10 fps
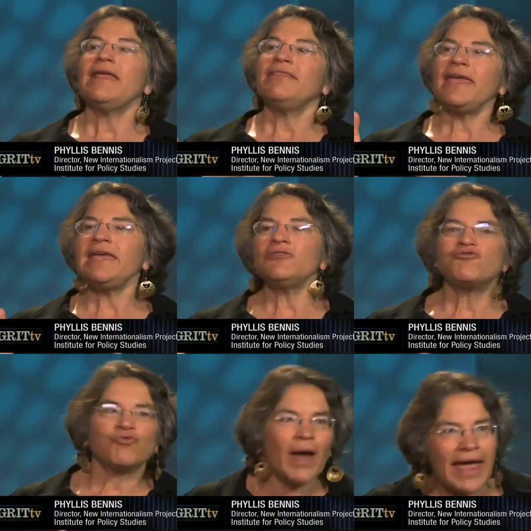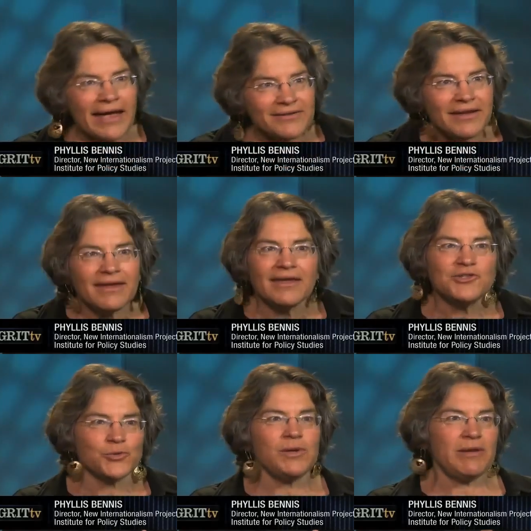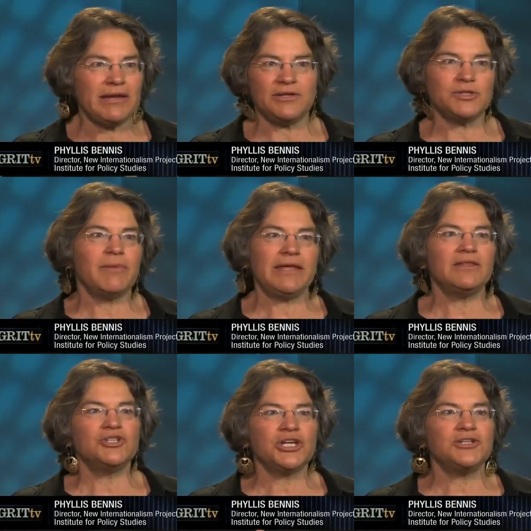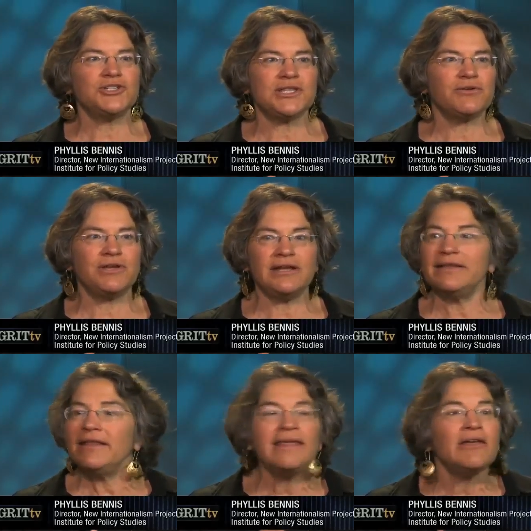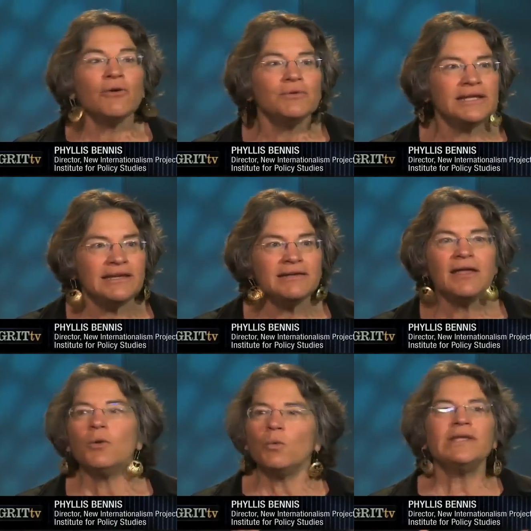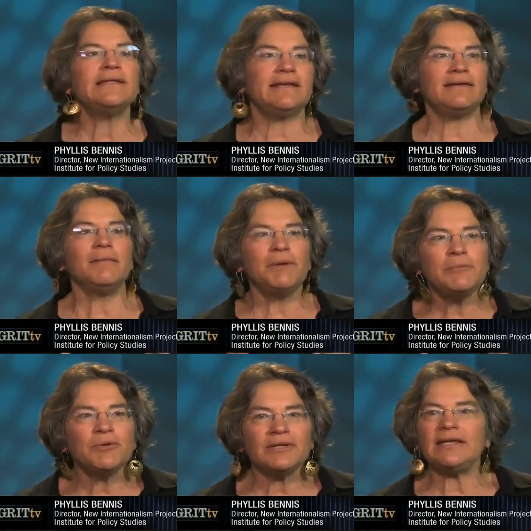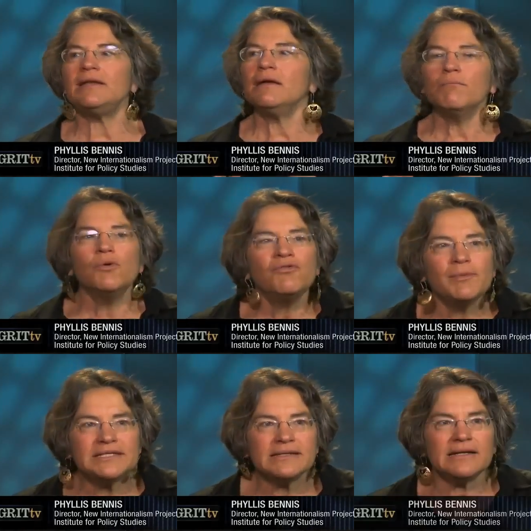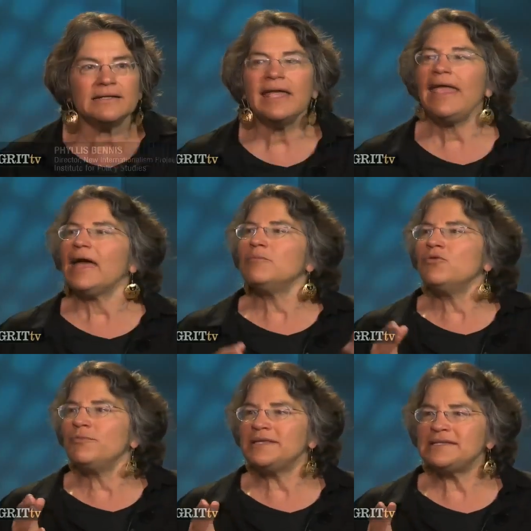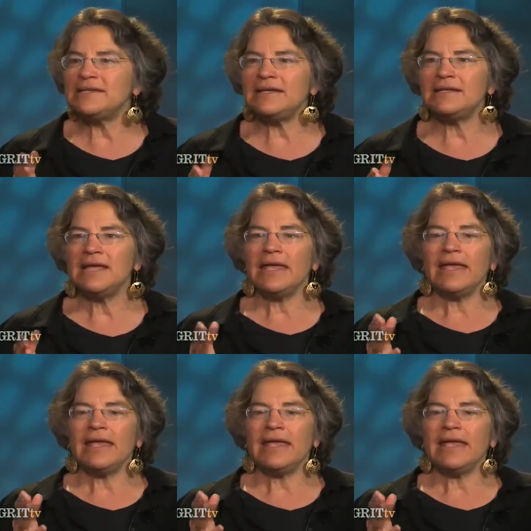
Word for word: They get dragged kicking and screaming into making the changes that are needed. They don't lead, we lead. Mm. People lead, movements lead. And movements need